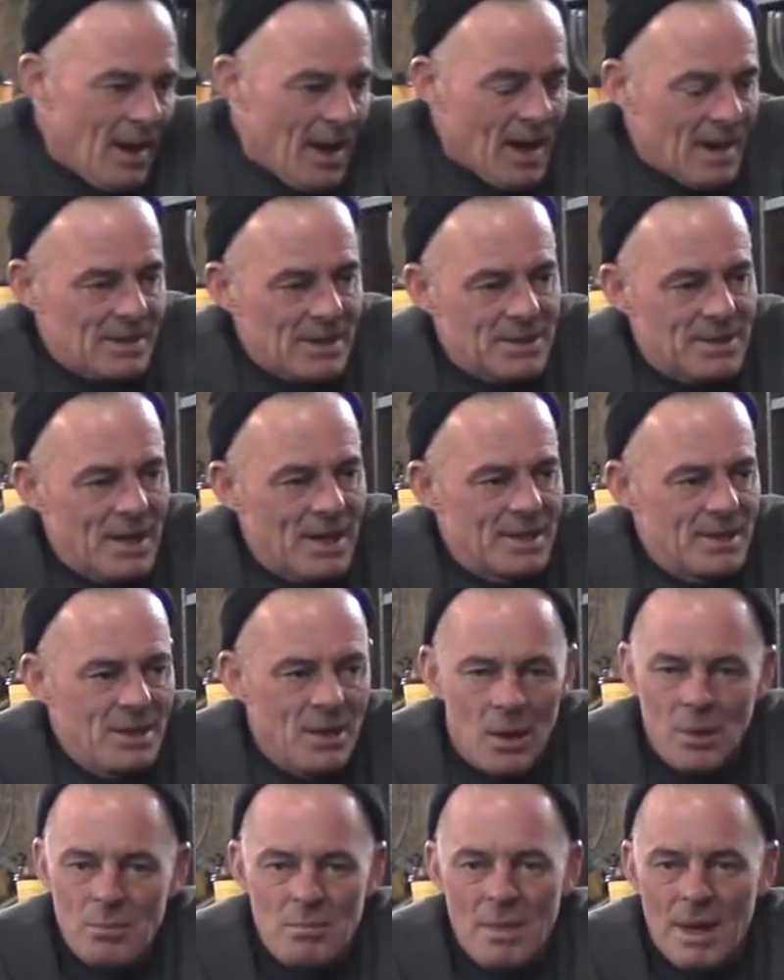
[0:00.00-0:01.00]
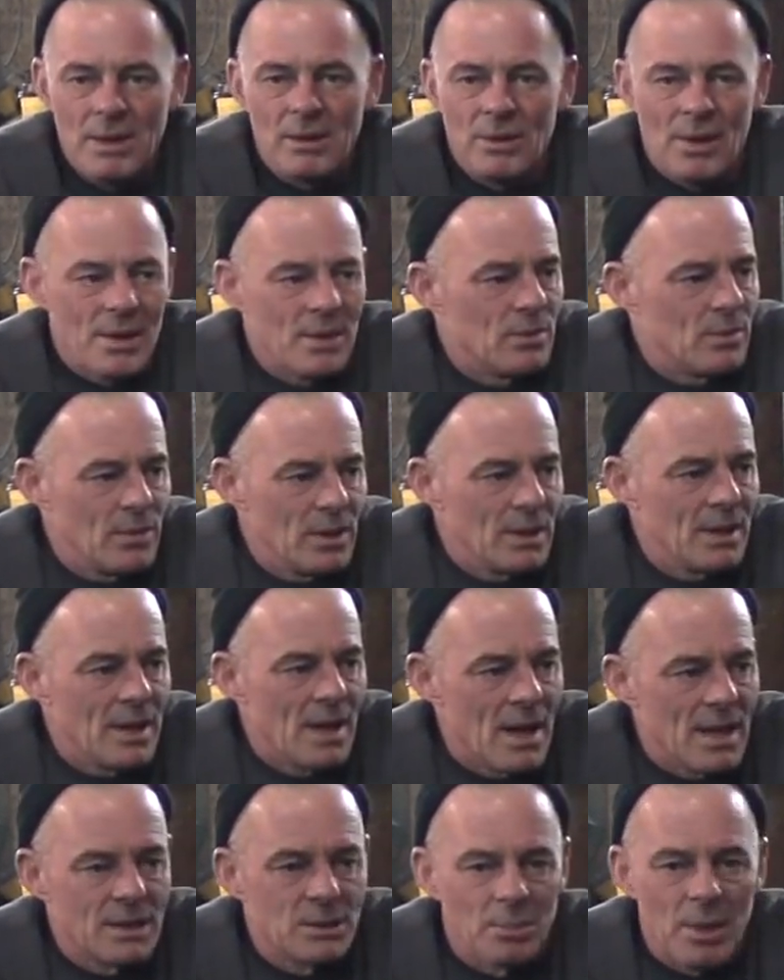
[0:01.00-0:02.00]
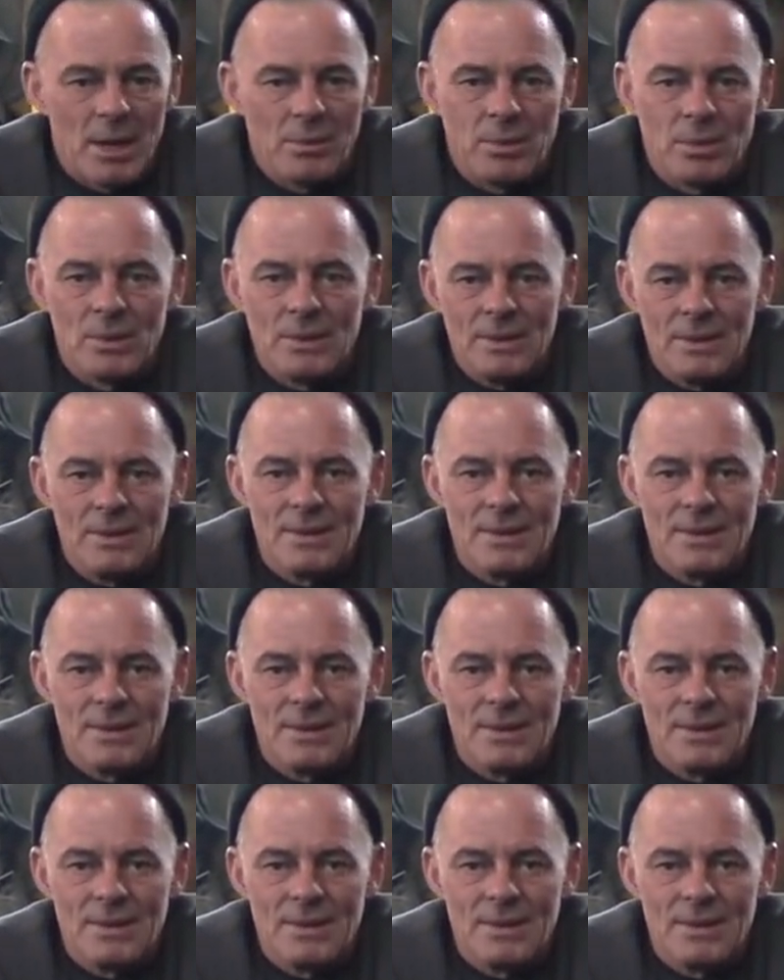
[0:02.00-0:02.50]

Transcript: As I said, you know, met a lot of really nice people